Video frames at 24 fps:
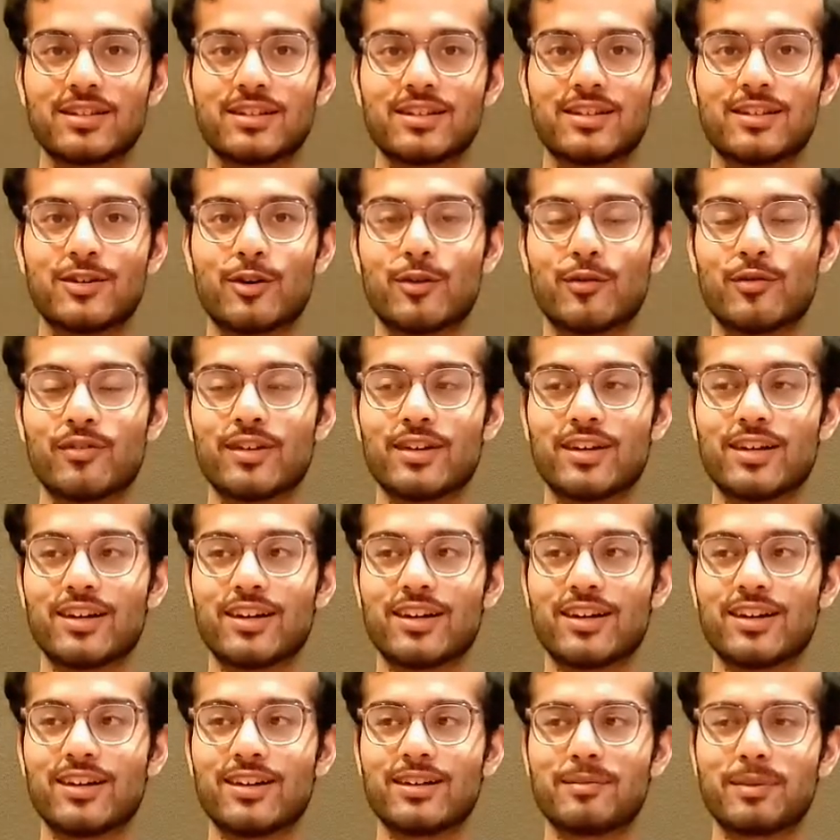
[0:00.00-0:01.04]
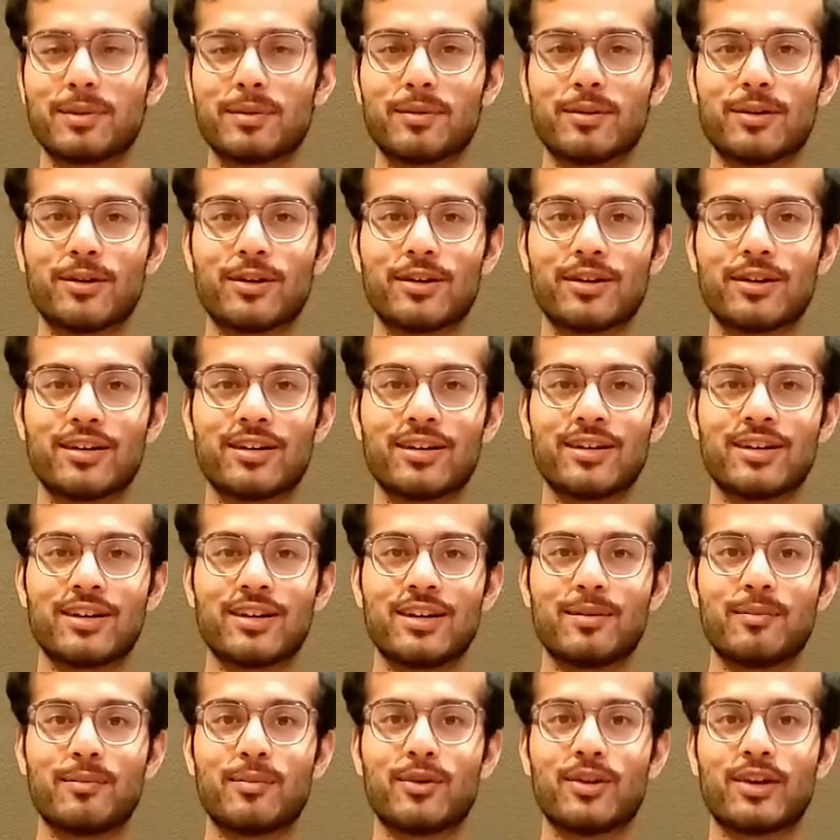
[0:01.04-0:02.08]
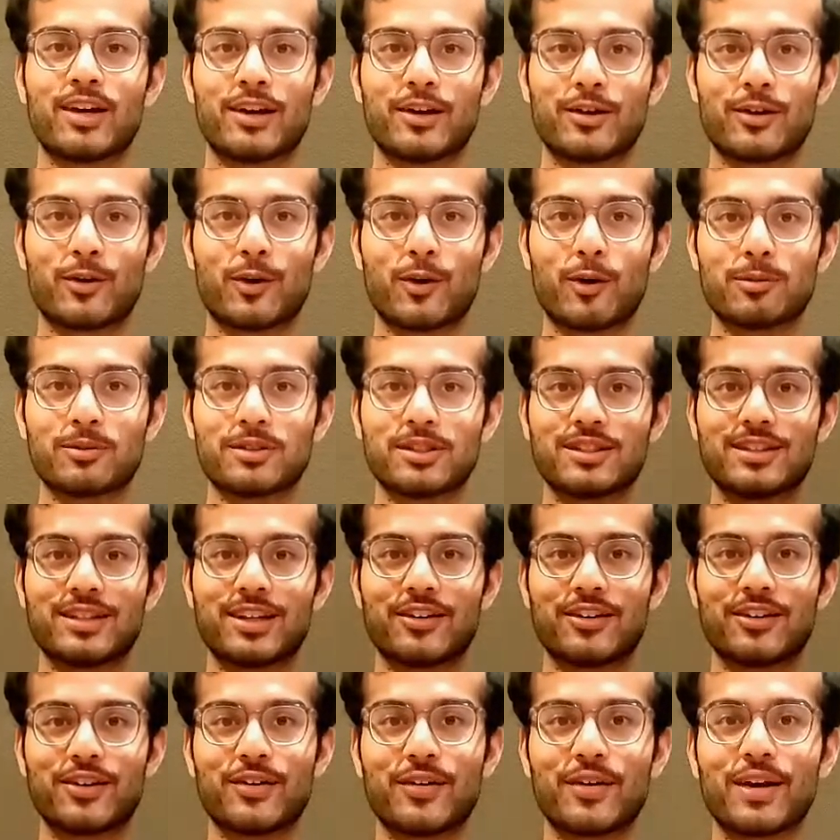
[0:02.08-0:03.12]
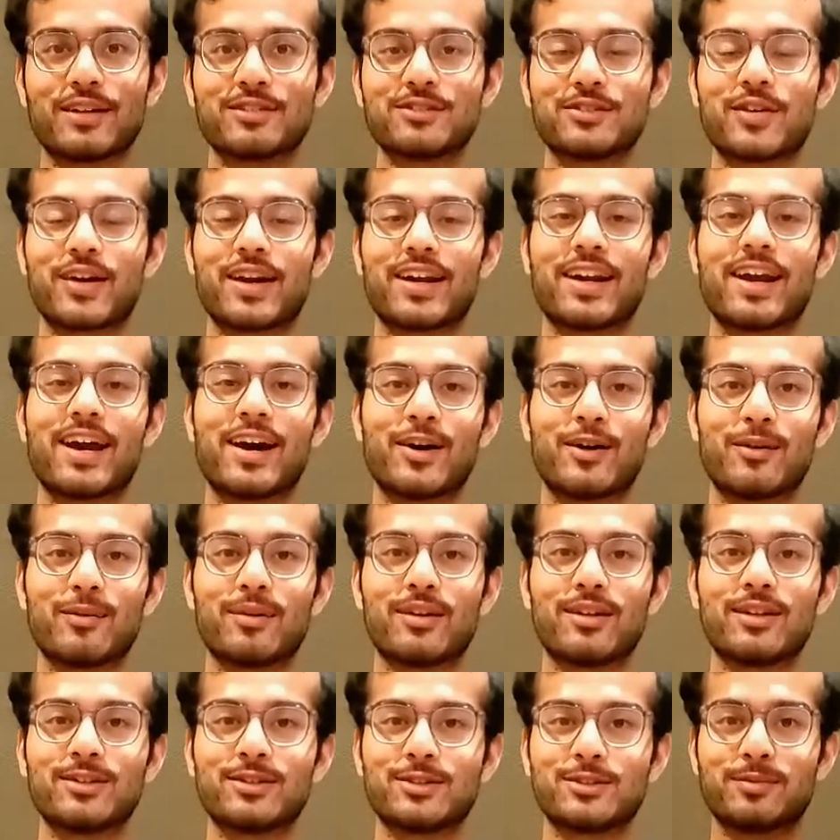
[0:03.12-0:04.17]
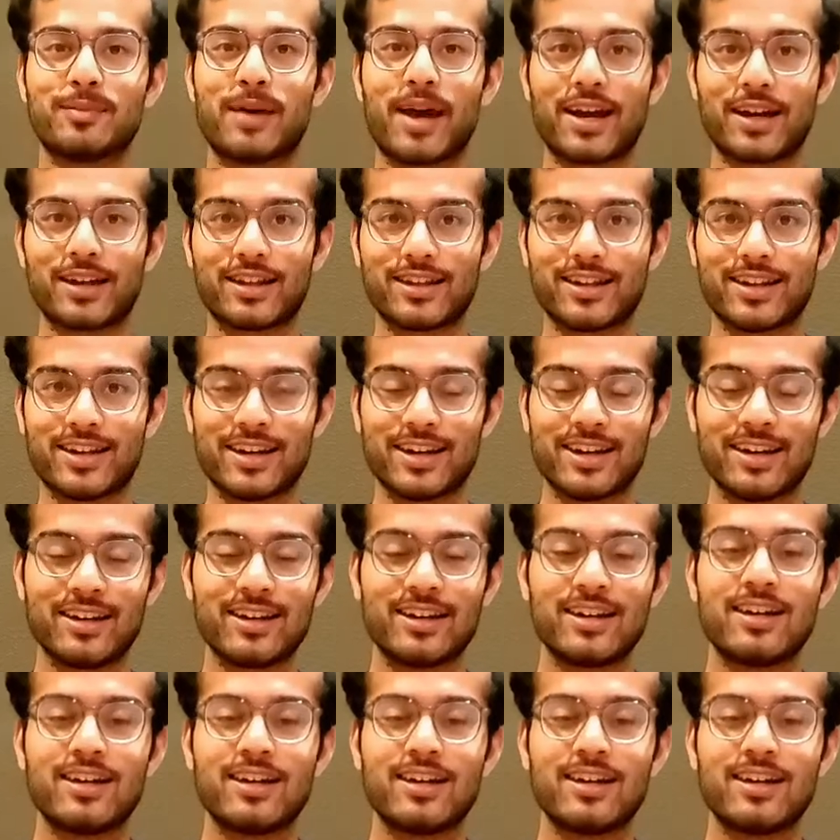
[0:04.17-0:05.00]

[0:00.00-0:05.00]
Hopefully people aren't pulling out corpses out of the graves right now, but this is back in the day.